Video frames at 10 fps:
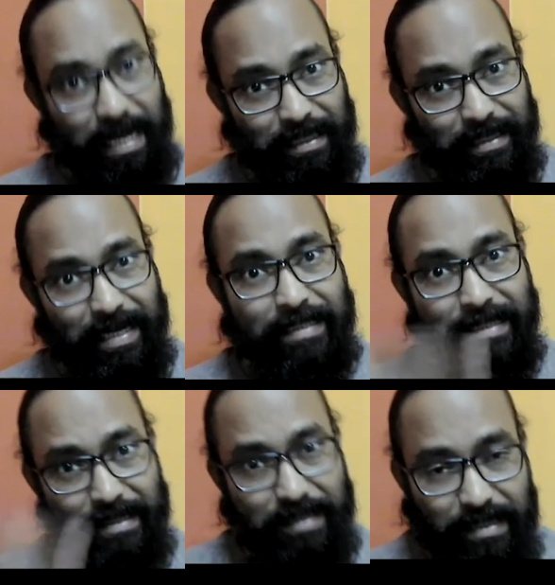and that
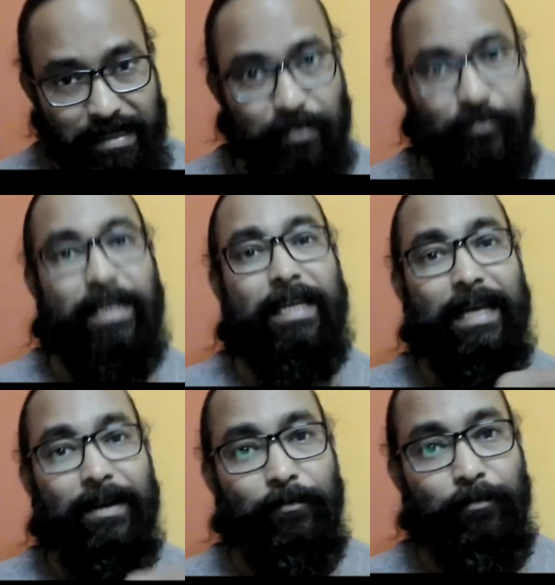sensation will
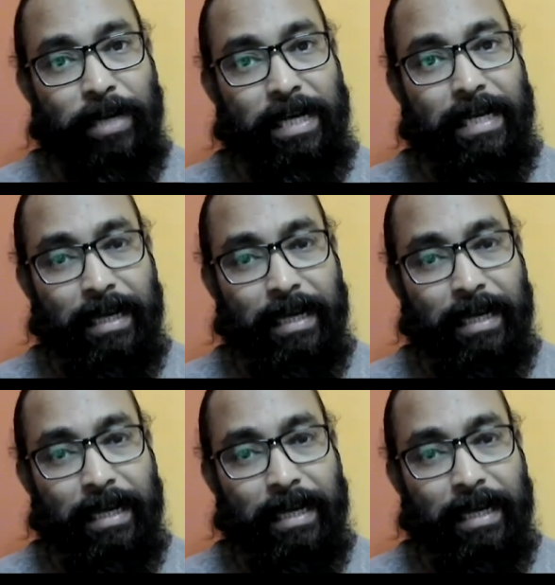bring